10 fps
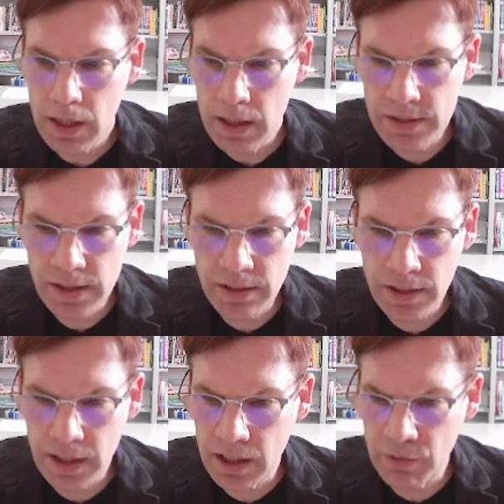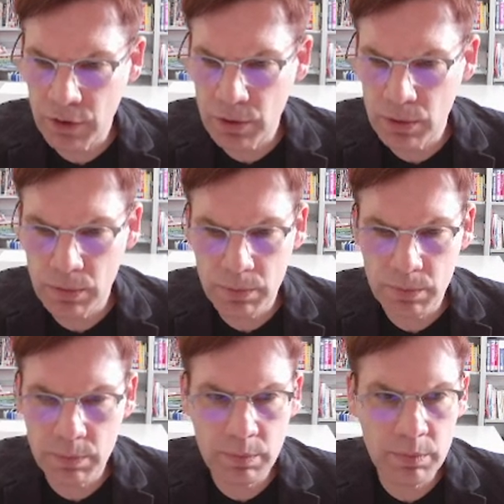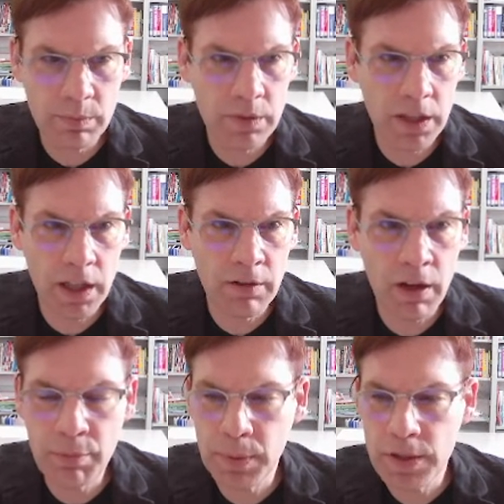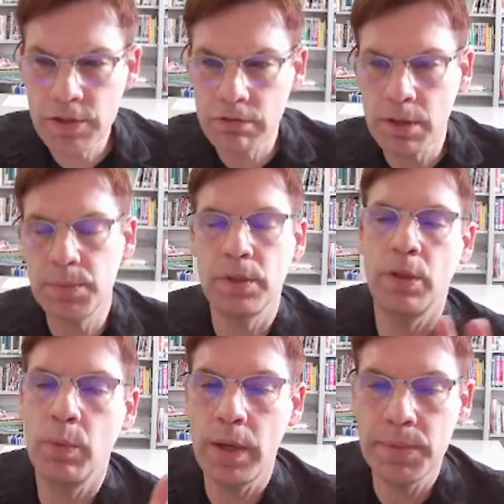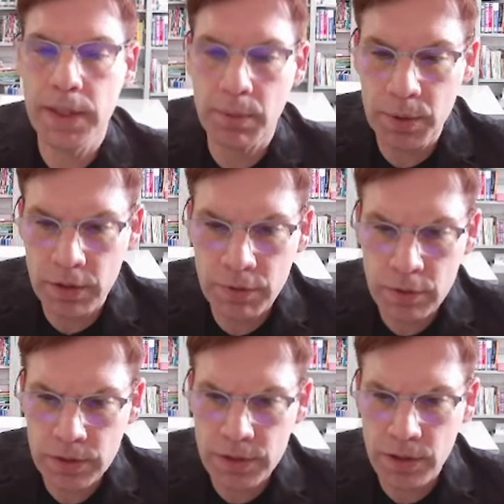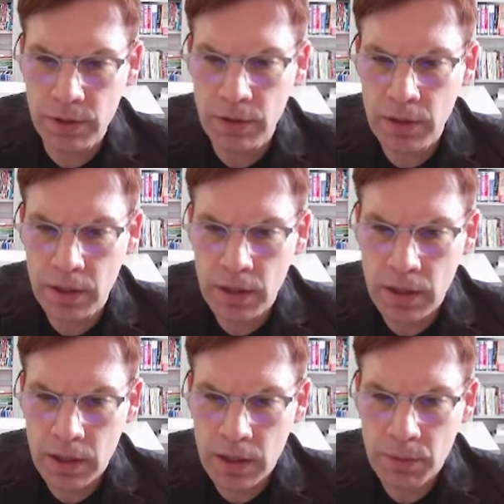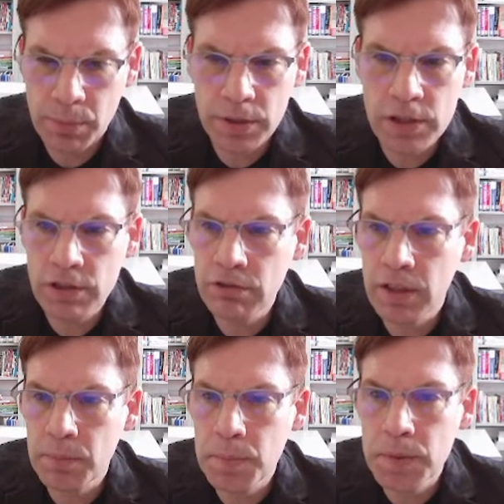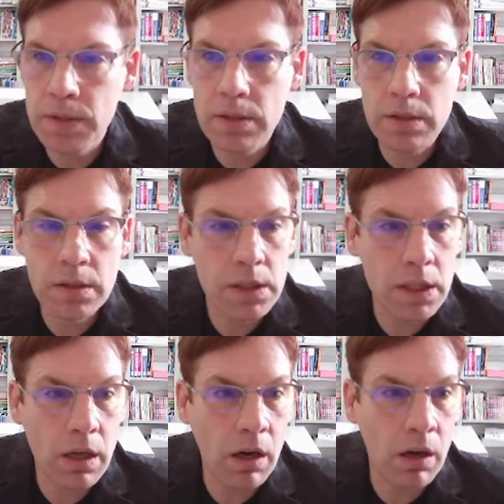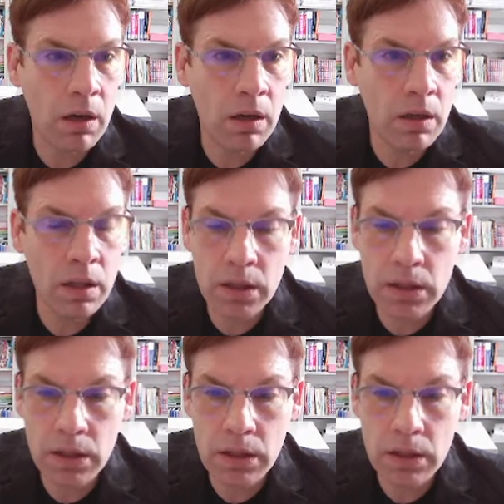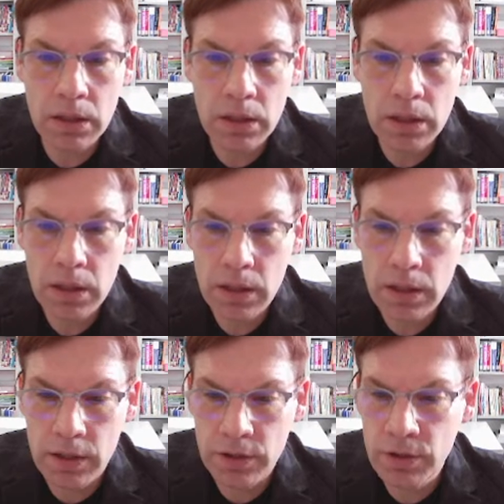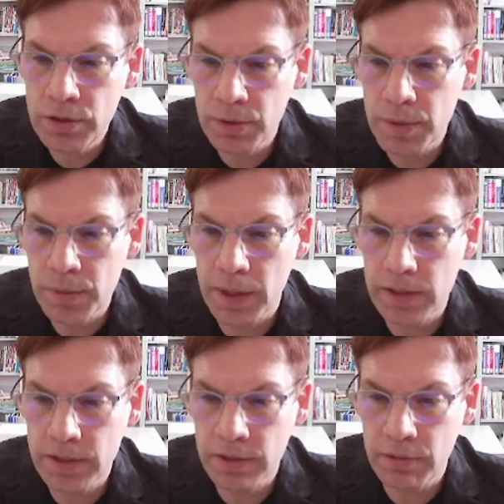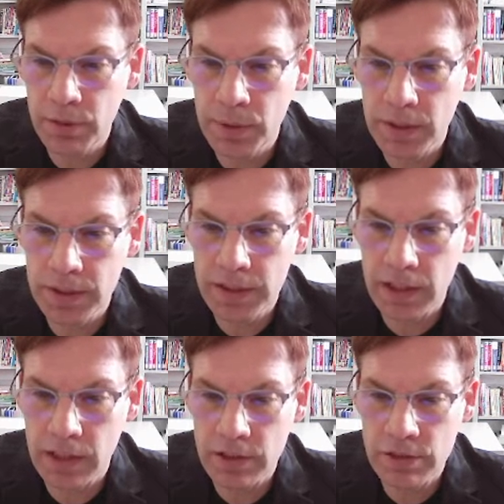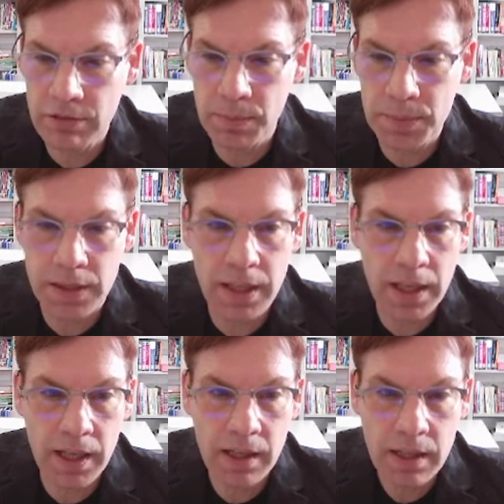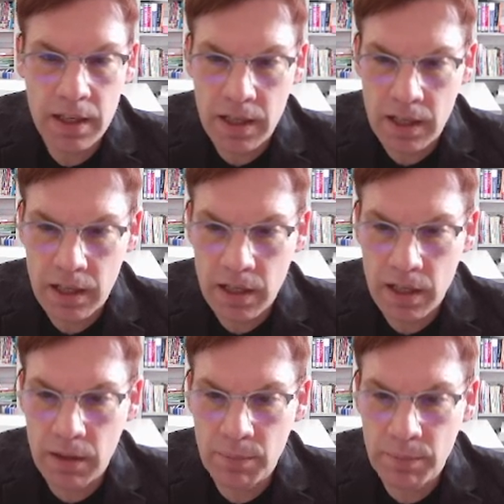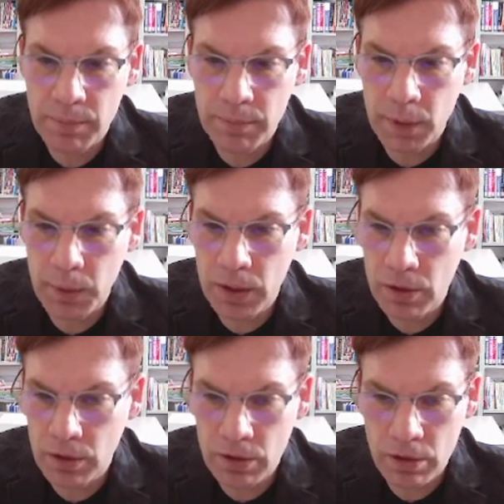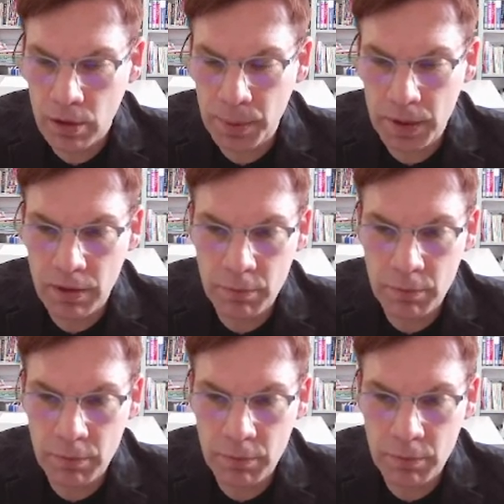Something, if you, I've put the scripts on the website, but I've also put the scripts on YouTube as well. So if you want to check out the scripts are there, maybe copy them